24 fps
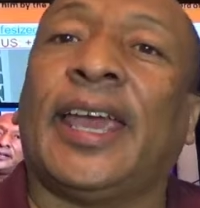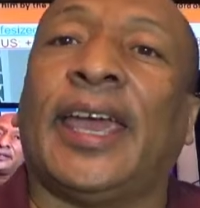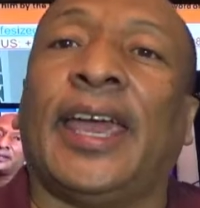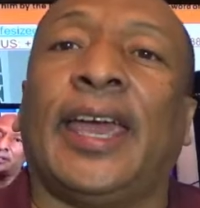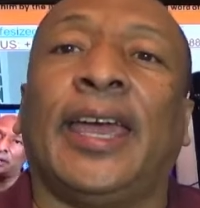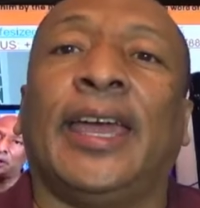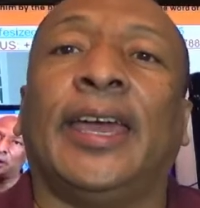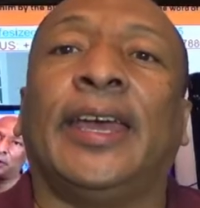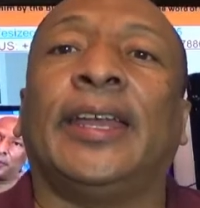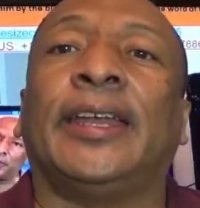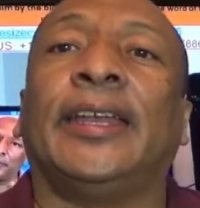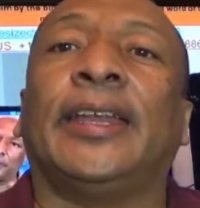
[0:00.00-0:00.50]

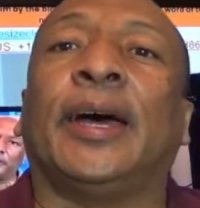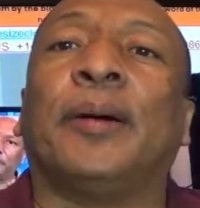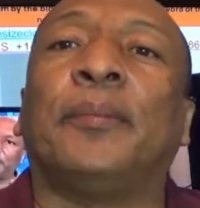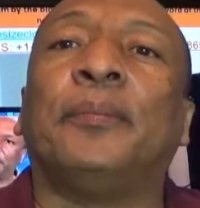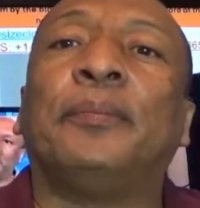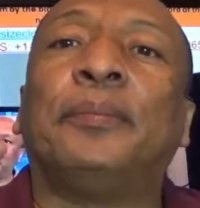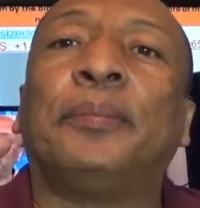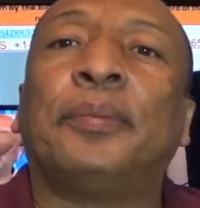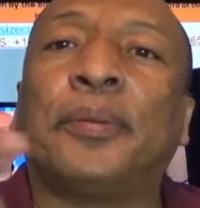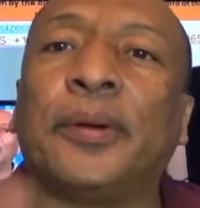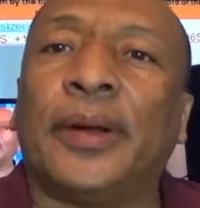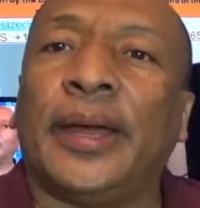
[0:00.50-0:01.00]
And I'm
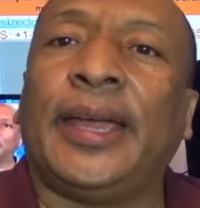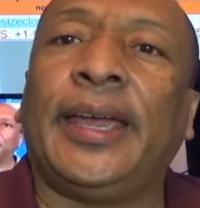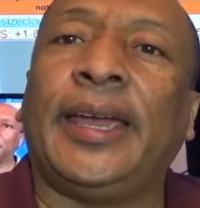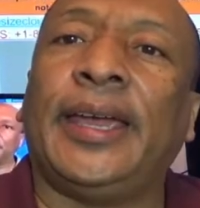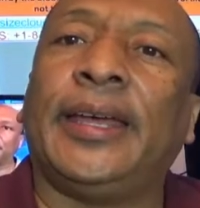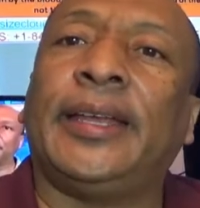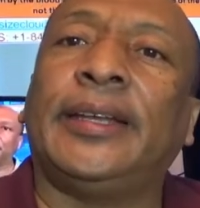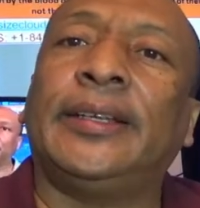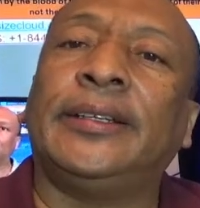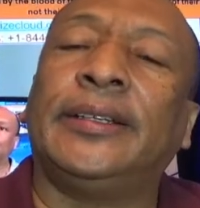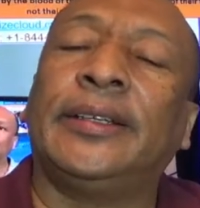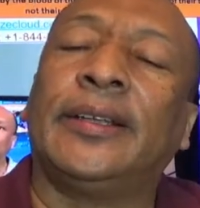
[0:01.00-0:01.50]

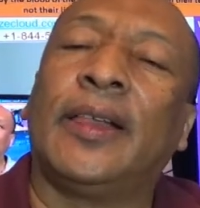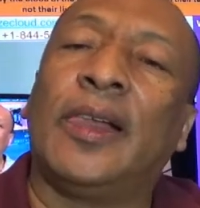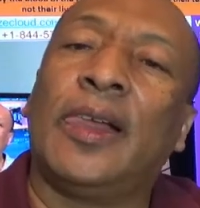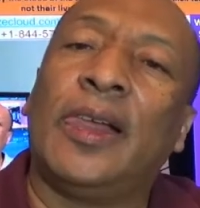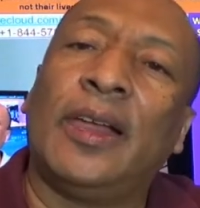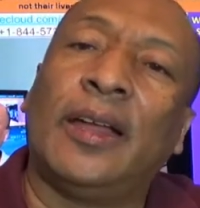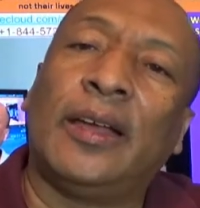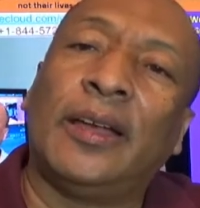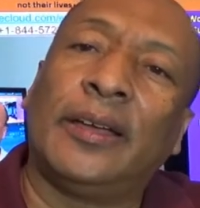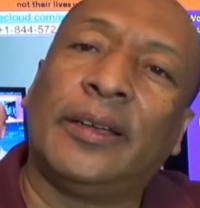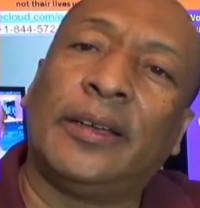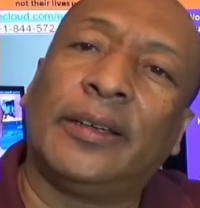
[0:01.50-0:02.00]
praying
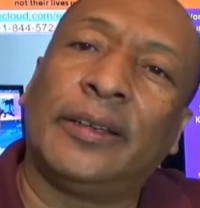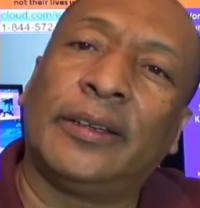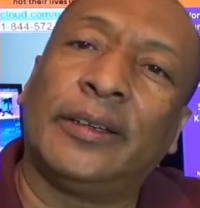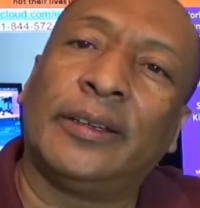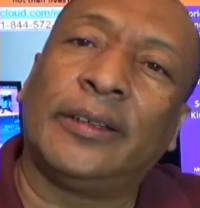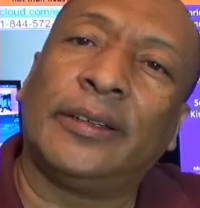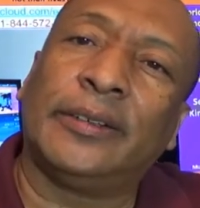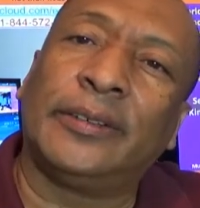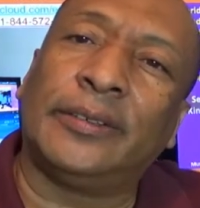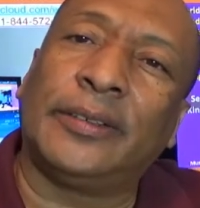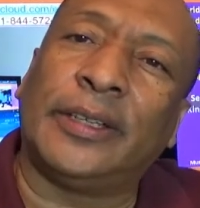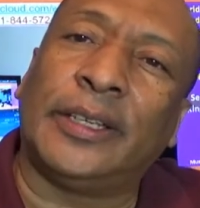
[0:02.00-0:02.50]

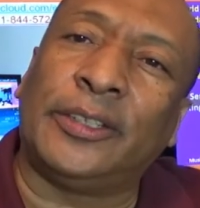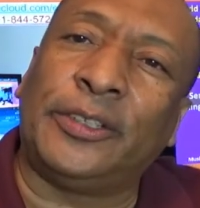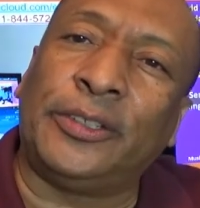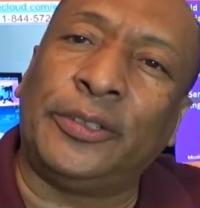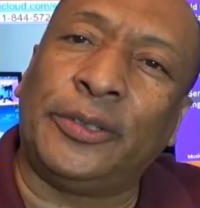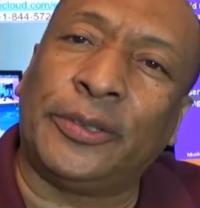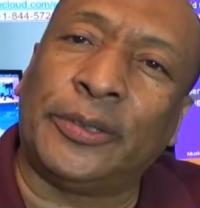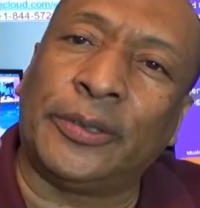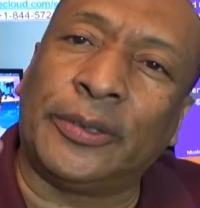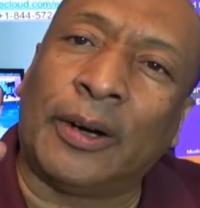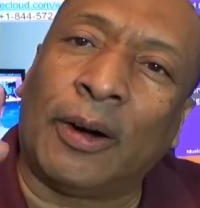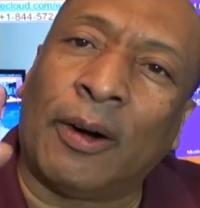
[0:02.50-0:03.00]
that
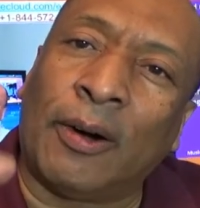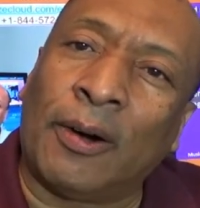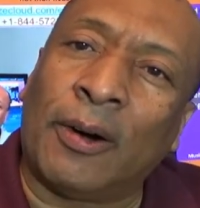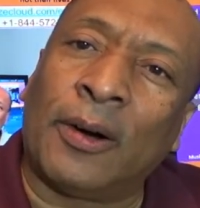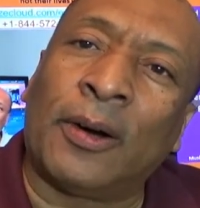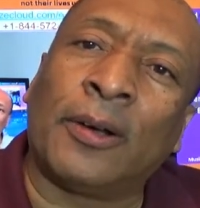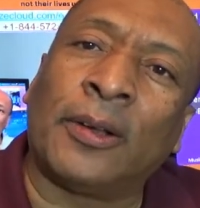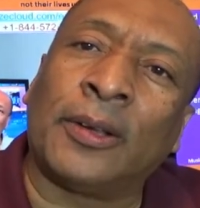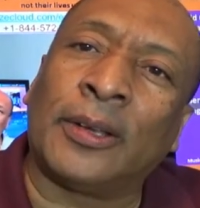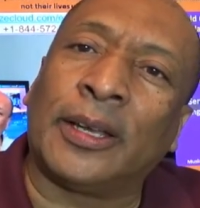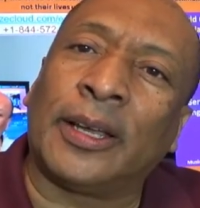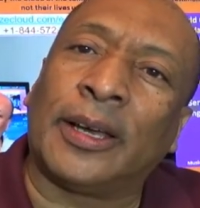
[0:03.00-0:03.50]
you
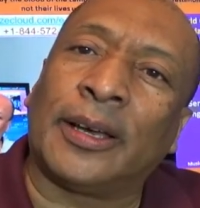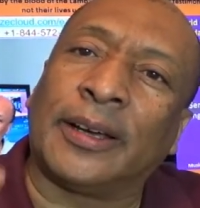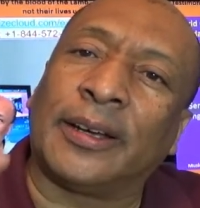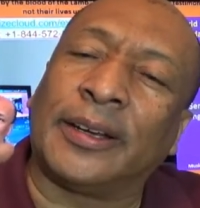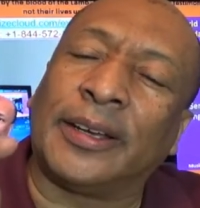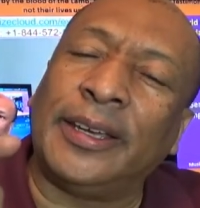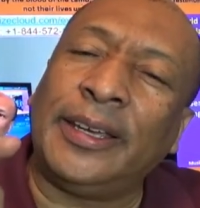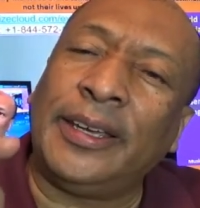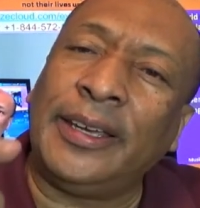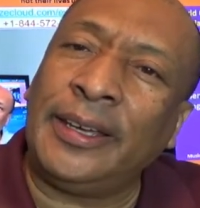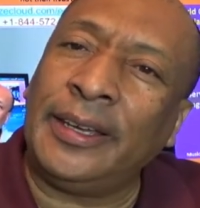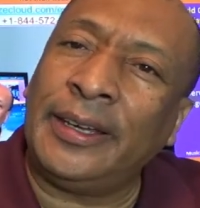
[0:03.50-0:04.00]
all are
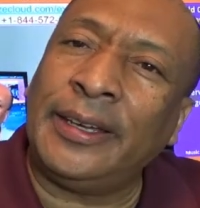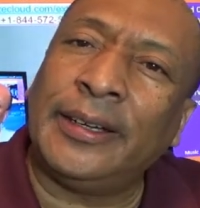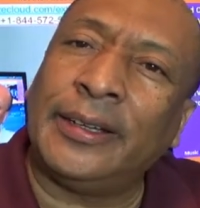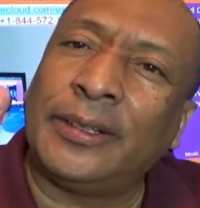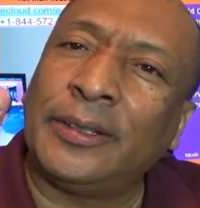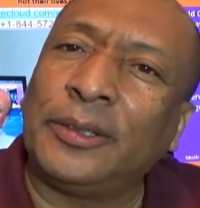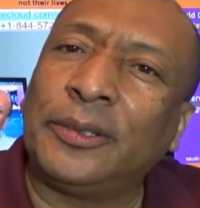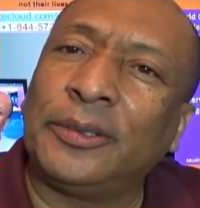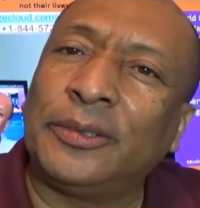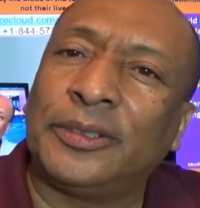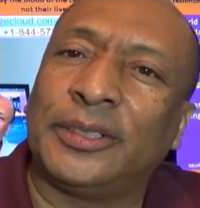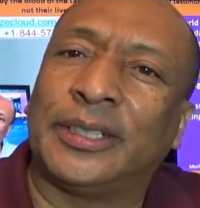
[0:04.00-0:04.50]

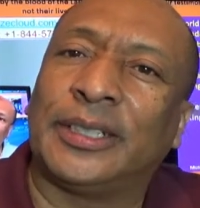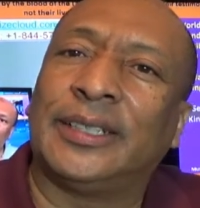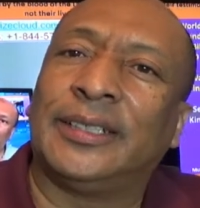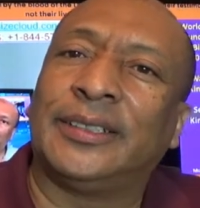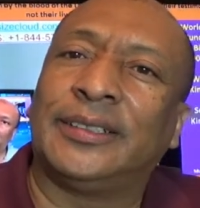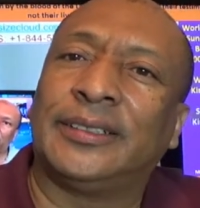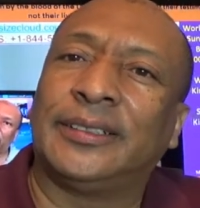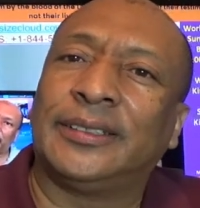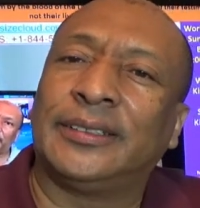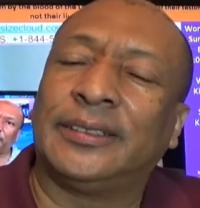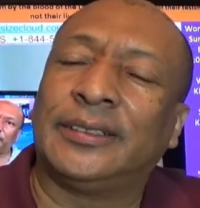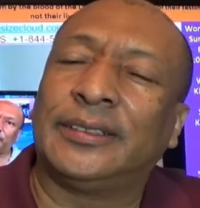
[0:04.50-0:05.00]
healed
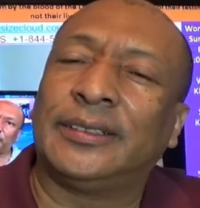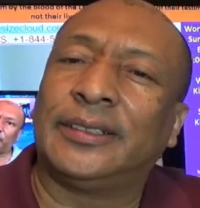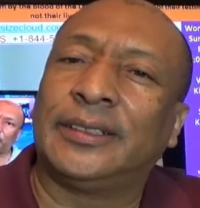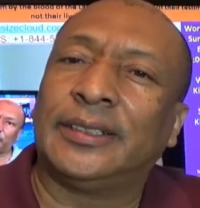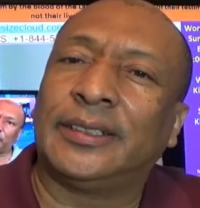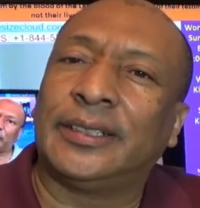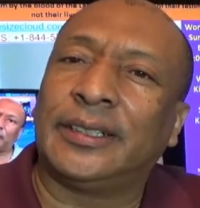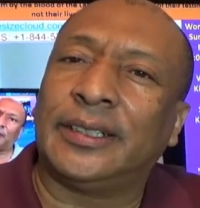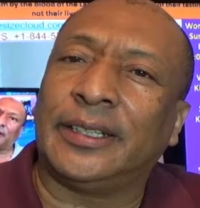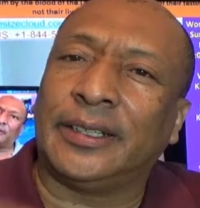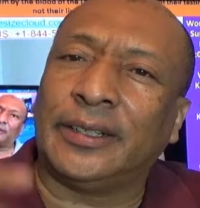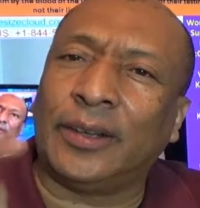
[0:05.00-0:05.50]

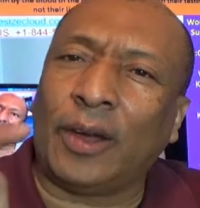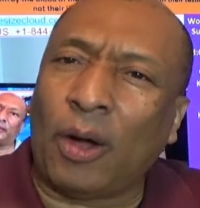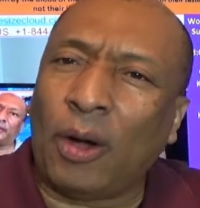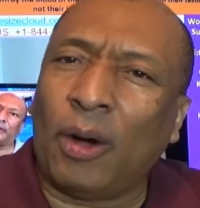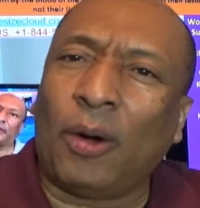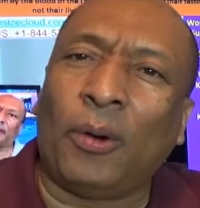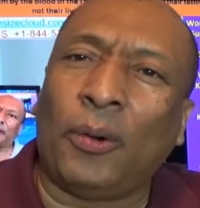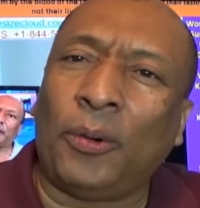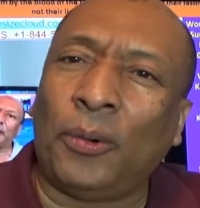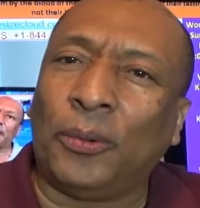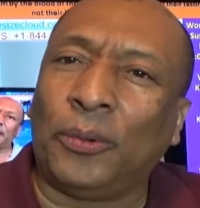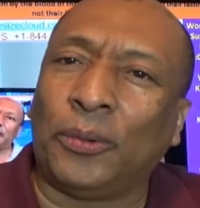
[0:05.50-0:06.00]
and
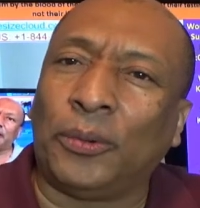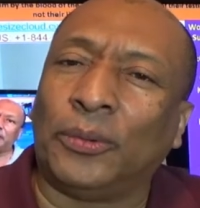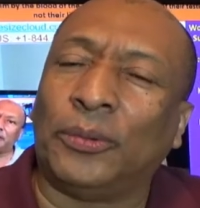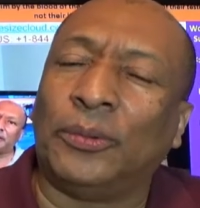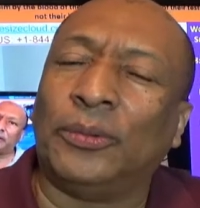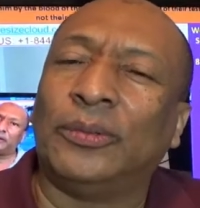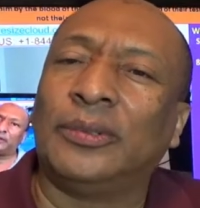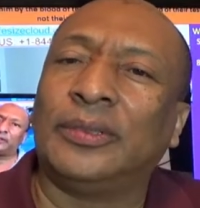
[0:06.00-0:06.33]
whole.